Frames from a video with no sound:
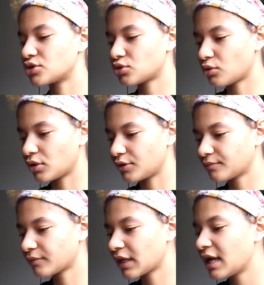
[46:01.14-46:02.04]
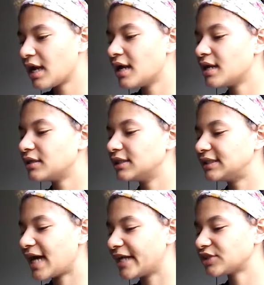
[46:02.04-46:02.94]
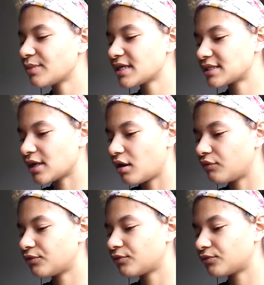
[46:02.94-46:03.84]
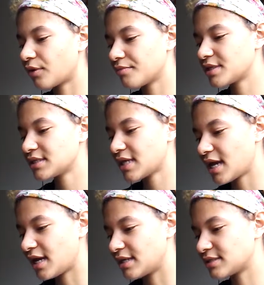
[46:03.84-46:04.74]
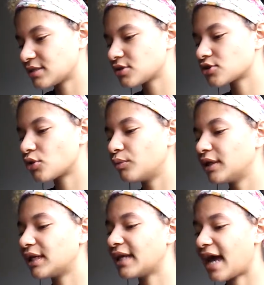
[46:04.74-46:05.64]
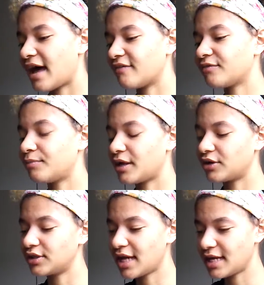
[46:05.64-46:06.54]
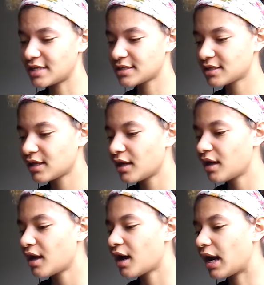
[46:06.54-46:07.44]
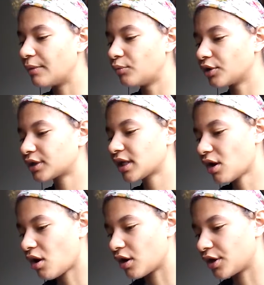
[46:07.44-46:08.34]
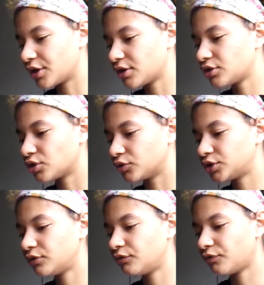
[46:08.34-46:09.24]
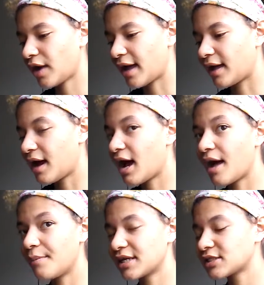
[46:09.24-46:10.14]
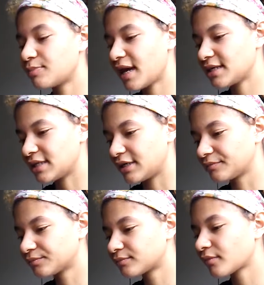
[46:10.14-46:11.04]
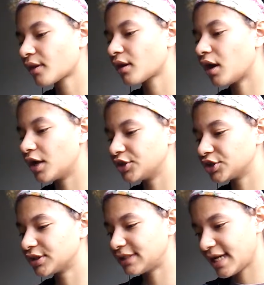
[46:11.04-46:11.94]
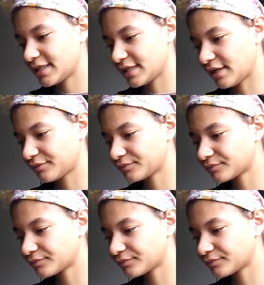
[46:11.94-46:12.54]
sword. Detach myself from this haze so we can have better days. I'm working hard, don't you fret, I'm expanding, understanding.